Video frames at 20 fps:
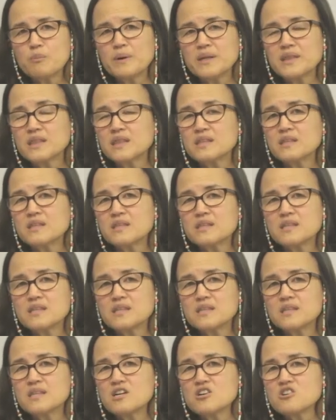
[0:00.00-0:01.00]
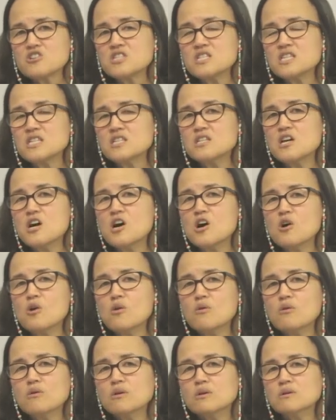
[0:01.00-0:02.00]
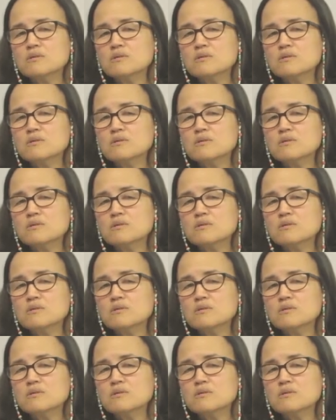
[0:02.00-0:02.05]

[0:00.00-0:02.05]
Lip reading: but there's no